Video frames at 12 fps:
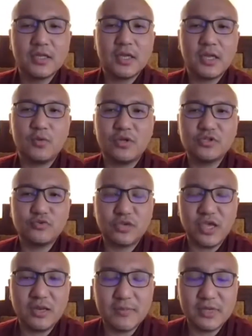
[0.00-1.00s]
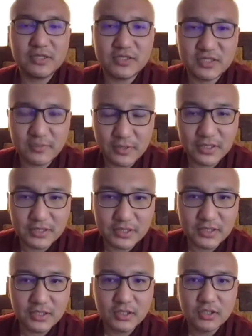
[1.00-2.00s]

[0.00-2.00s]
and once you gain mental stability,